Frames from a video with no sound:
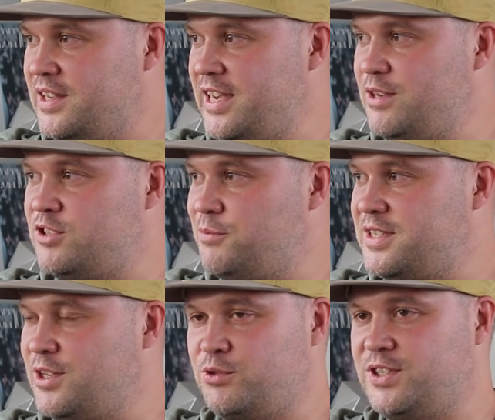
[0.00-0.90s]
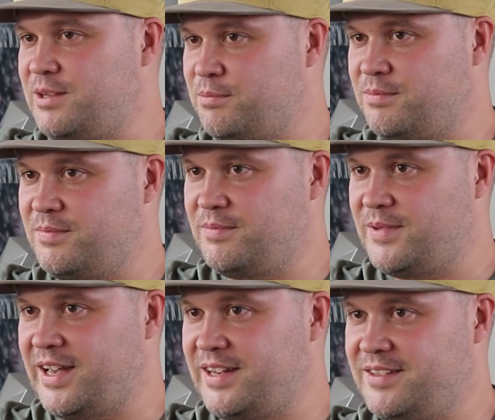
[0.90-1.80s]
It used to be so cheap,
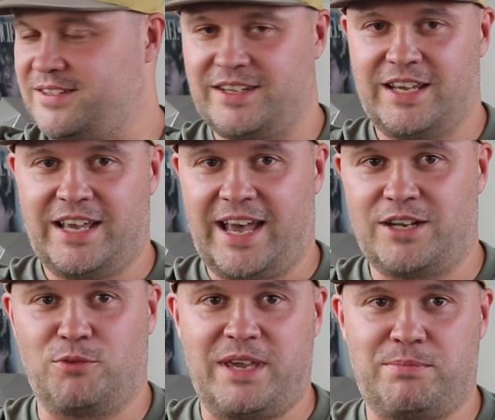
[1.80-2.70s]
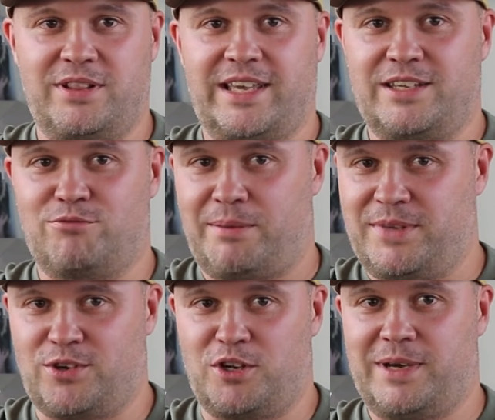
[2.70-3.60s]
and I know people like
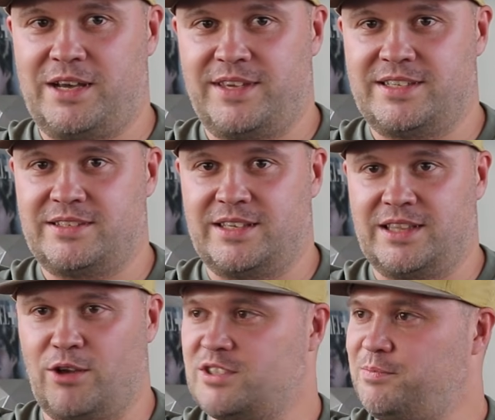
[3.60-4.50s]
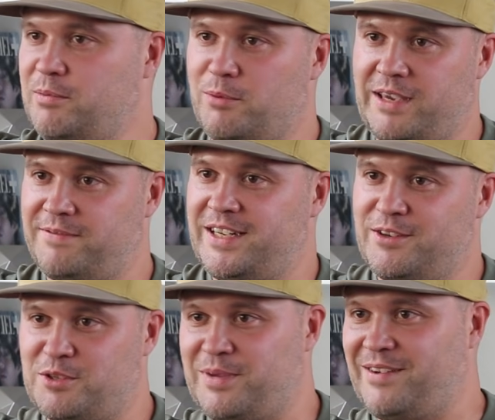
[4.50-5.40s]
rabbit on about this, and lots of people make
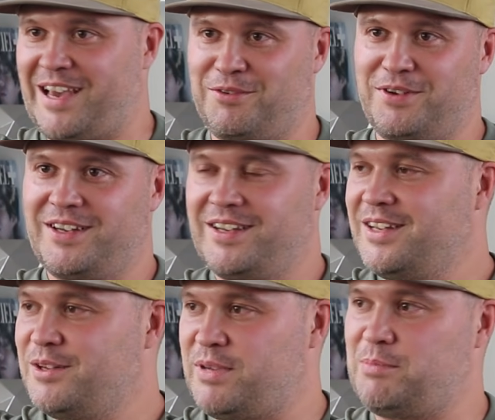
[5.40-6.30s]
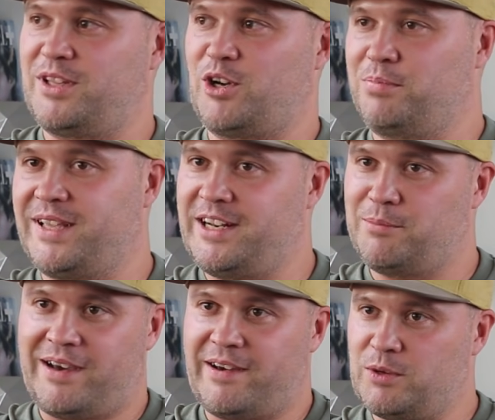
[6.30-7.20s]
videos about how people complain
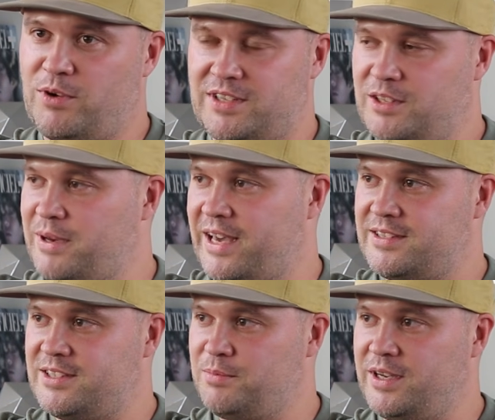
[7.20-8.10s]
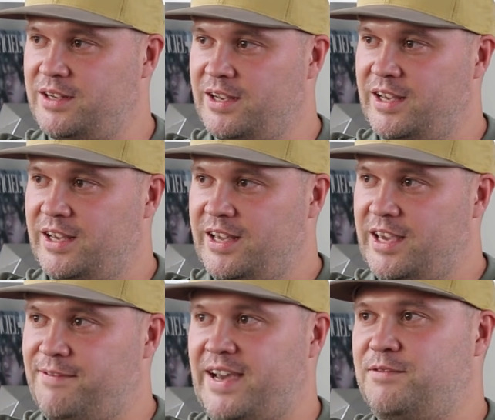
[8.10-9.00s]
about how it was in the past. But
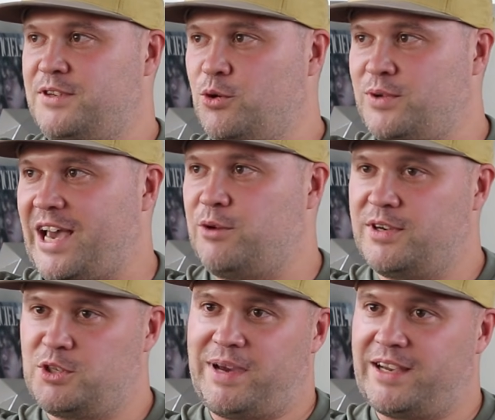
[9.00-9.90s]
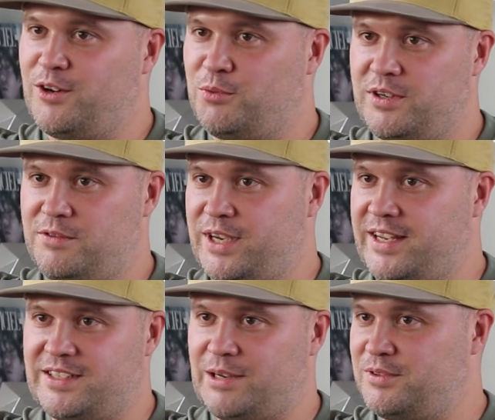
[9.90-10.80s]
if I'd have known how much Bangkok would have
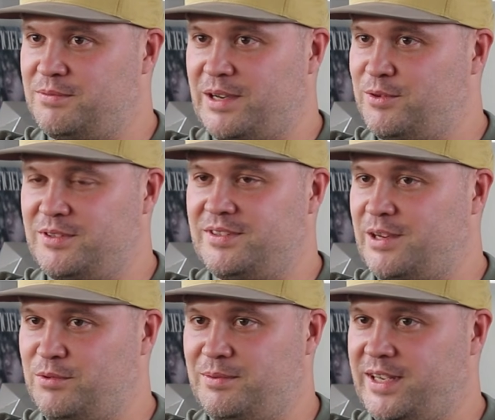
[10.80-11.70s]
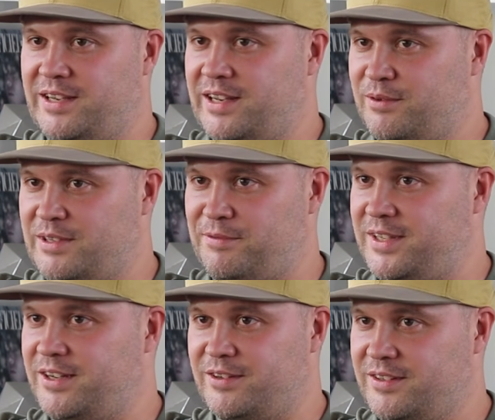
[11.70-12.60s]
changed, I wouldn't be here now.
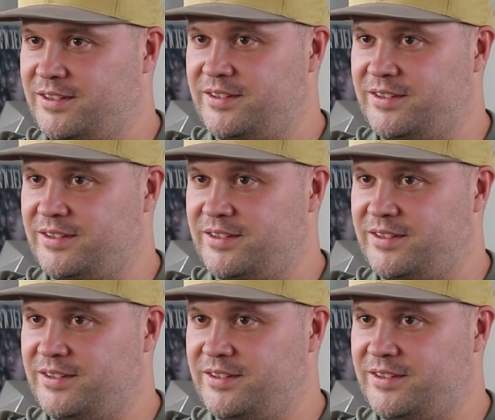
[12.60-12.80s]
Definitely not.